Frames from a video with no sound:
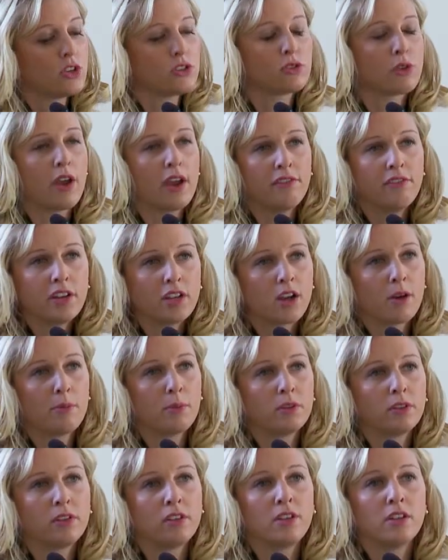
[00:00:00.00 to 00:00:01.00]
So every
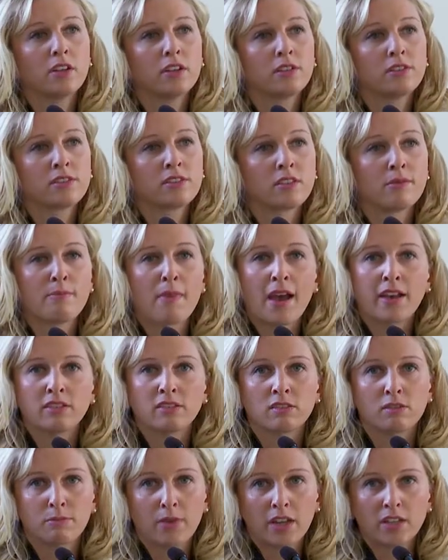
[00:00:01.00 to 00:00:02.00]
couple of years, the
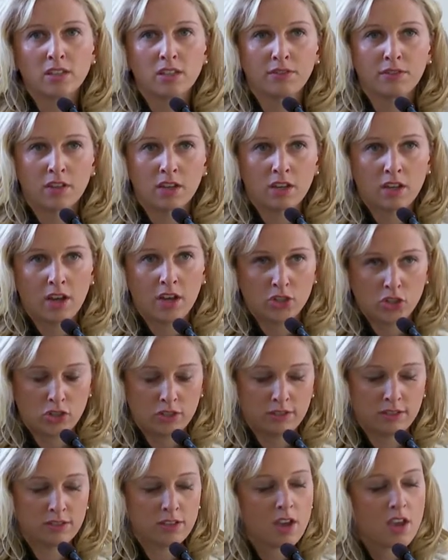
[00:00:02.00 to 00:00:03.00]
masterminds of
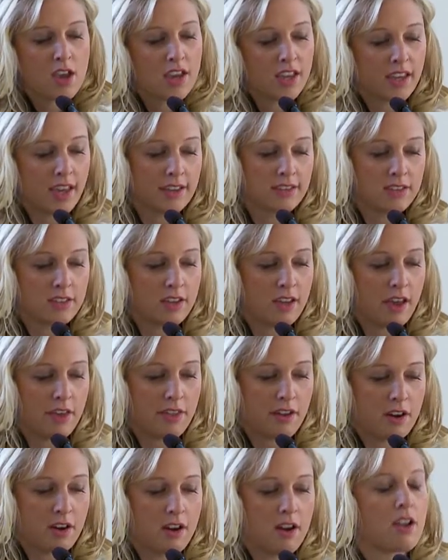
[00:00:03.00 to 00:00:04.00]
concussions get
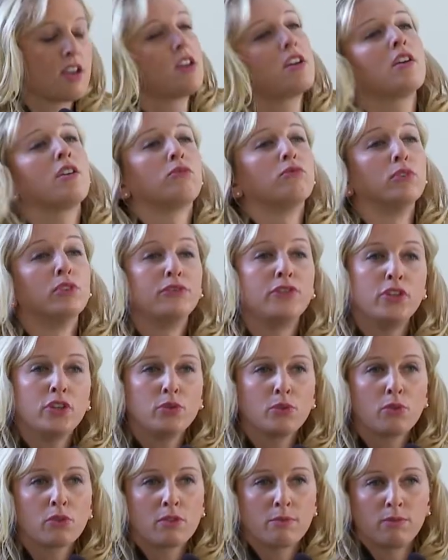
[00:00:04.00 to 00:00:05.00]
together,
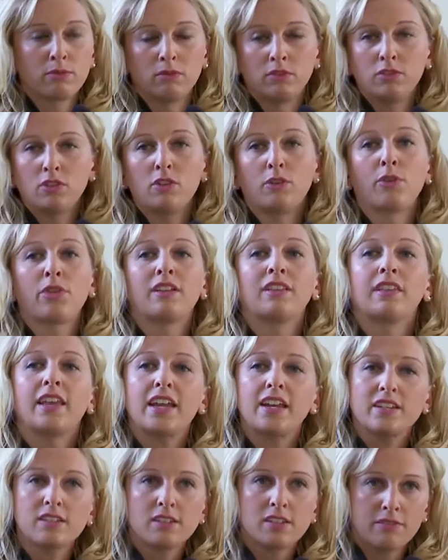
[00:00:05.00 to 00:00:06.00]
review the
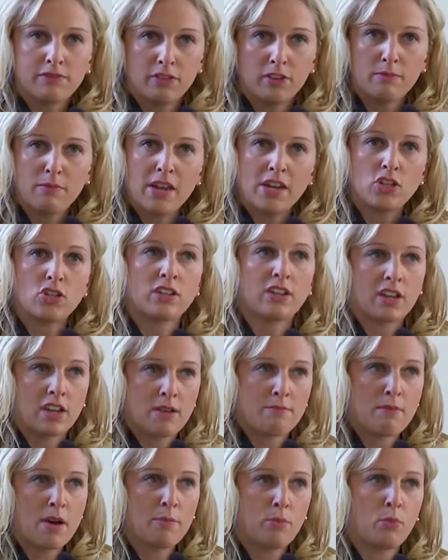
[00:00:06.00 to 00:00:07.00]
latest information,
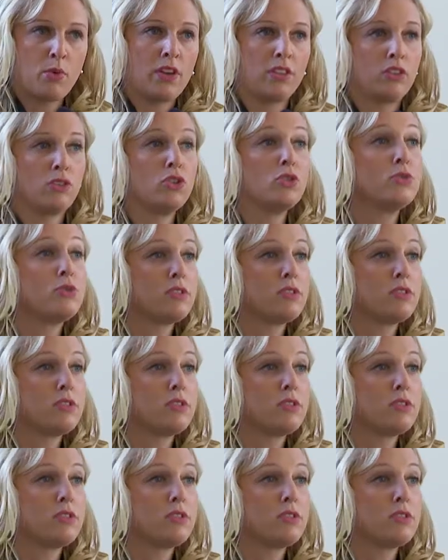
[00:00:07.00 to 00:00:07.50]
come up with new